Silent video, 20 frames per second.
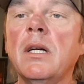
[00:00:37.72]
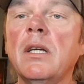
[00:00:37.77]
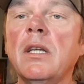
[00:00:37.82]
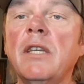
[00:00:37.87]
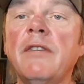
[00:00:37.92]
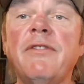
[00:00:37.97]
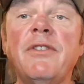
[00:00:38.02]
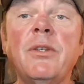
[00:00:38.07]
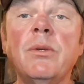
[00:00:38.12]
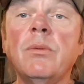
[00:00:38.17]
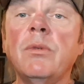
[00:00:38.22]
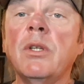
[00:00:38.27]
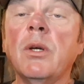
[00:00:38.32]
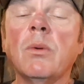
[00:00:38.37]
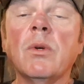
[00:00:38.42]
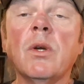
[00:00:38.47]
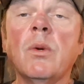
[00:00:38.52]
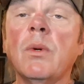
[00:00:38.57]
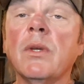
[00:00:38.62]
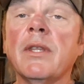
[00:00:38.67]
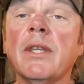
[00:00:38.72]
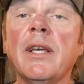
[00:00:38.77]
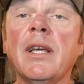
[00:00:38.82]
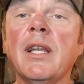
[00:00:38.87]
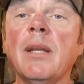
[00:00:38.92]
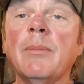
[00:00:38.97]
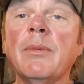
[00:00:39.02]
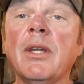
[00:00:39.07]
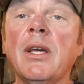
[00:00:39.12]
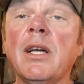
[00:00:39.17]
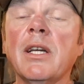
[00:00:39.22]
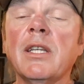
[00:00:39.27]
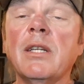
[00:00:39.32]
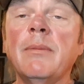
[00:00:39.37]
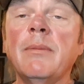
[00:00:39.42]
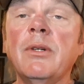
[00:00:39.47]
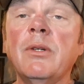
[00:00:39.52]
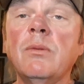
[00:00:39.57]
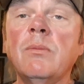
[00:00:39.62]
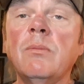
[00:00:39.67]
If you don't know what the hell I'm talking
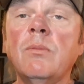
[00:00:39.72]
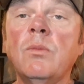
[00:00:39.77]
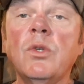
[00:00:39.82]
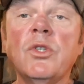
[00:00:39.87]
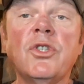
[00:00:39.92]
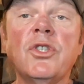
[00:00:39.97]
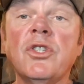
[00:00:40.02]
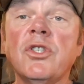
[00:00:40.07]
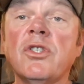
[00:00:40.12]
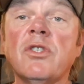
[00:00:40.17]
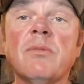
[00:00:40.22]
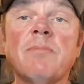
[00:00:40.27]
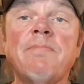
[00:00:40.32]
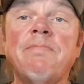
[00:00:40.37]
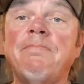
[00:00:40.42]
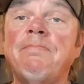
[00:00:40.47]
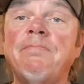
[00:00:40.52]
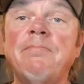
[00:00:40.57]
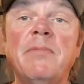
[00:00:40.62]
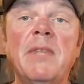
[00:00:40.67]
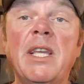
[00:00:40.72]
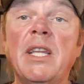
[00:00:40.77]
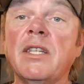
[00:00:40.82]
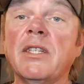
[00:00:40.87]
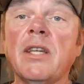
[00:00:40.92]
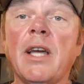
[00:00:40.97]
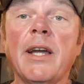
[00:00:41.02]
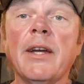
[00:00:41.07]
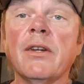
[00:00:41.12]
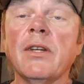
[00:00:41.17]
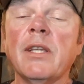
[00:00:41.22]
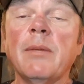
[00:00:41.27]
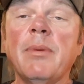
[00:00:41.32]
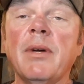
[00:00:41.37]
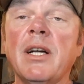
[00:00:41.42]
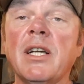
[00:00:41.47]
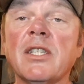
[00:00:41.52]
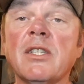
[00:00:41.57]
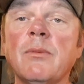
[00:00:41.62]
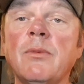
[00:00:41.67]
about, which is entirely
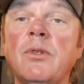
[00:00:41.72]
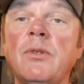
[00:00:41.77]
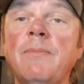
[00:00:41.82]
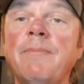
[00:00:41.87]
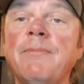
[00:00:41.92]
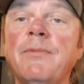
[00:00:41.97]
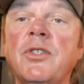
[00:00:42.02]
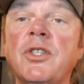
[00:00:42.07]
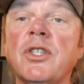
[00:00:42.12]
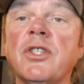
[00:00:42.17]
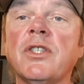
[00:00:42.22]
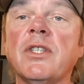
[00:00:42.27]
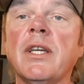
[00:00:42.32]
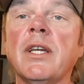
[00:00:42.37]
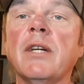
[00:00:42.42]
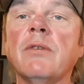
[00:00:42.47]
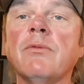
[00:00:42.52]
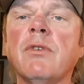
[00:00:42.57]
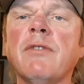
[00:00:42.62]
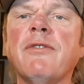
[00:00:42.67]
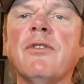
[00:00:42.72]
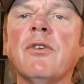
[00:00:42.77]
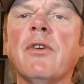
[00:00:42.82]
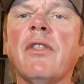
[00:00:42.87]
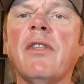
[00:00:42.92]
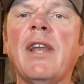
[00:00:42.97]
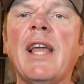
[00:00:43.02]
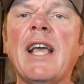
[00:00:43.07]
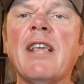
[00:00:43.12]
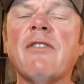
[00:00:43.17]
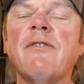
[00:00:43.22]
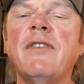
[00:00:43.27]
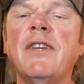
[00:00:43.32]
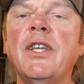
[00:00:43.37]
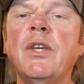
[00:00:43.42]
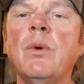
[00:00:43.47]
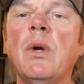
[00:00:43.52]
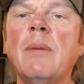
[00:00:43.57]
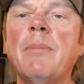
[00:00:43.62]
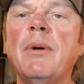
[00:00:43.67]
possible, just refer to the last
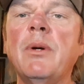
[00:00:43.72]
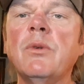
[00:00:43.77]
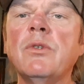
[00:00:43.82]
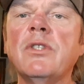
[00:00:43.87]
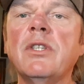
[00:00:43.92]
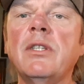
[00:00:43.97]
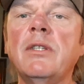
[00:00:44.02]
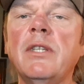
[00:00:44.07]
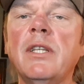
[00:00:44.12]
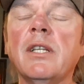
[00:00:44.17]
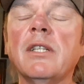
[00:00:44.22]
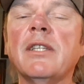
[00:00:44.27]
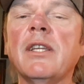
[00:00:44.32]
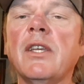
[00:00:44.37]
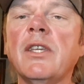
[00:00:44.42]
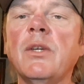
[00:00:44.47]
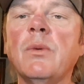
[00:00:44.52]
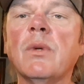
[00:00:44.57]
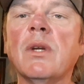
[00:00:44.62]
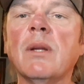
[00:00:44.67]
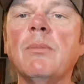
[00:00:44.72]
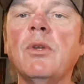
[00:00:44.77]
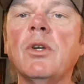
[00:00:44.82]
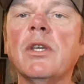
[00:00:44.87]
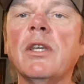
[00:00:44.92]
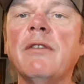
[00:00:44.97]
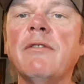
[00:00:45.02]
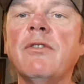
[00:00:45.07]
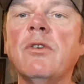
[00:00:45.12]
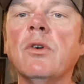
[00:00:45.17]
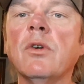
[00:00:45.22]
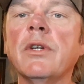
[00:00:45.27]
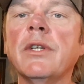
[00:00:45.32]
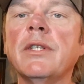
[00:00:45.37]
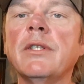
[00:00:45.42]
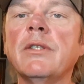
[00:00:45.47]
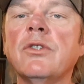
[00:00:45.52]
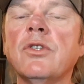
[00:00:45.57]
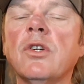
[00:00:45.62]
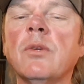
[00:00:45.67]
video I posted. It'll tell you what I'm looking for in
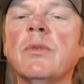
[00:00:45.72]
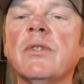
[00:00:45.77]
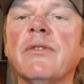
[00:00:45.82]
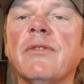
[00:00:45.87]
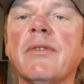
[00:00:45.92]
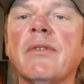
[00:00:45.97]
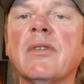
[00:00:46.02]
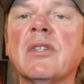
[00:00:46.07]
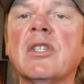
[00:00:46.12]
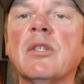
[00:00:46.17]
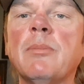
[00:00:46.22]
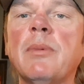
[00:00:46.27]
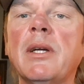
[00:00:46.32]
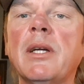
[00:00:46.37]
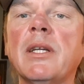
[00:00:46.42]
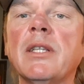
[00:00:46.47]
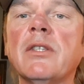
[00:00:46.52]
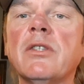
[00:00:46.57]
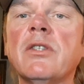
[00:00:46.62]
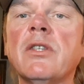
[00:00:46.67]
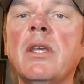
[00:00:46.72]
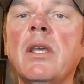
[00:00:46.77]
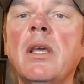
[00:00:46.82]
terms of a response.